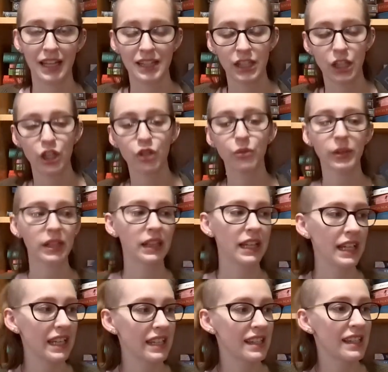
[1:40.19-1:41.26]
It's a new
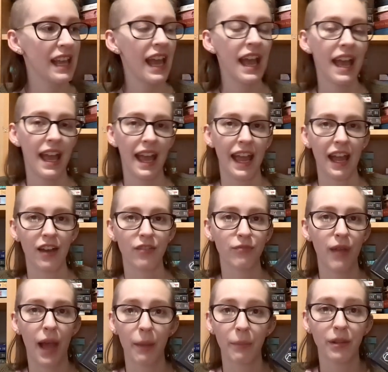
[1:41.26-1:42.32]
release,
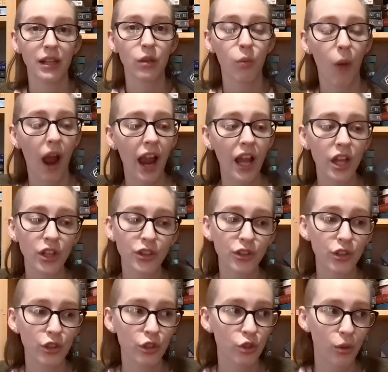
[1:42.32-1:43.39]
and Emily Wilde
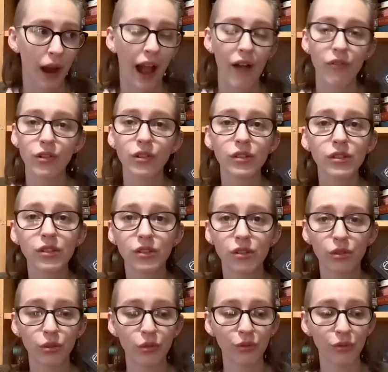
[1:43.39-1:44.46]
travels
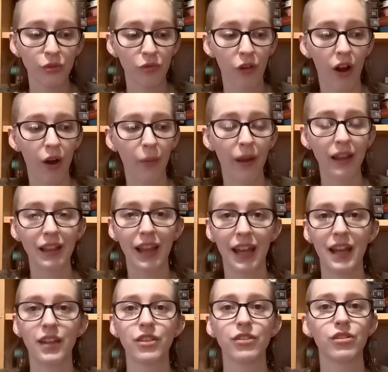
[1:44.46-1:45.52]
to faraway
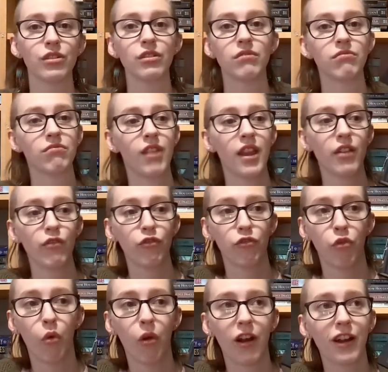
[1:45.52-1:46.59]
land
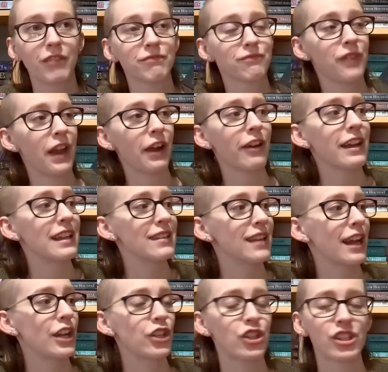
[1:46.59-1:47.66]
for fairies,
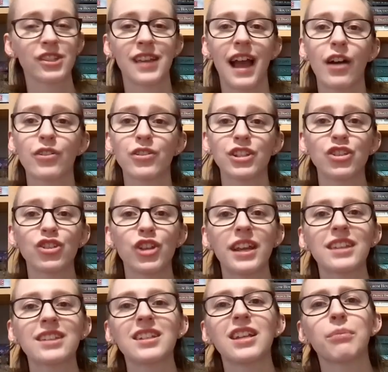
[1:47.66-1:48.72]
and it just sounds
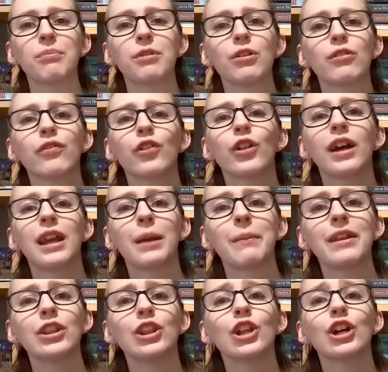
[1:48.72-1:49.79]
enchanting and beautiful. And I
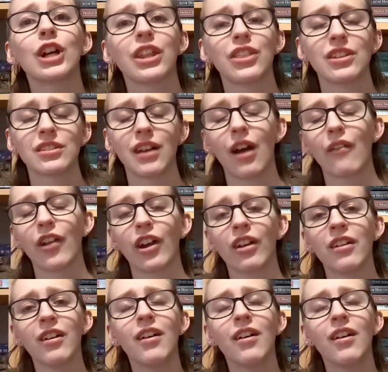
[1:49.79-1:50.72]
mean, look at this cover.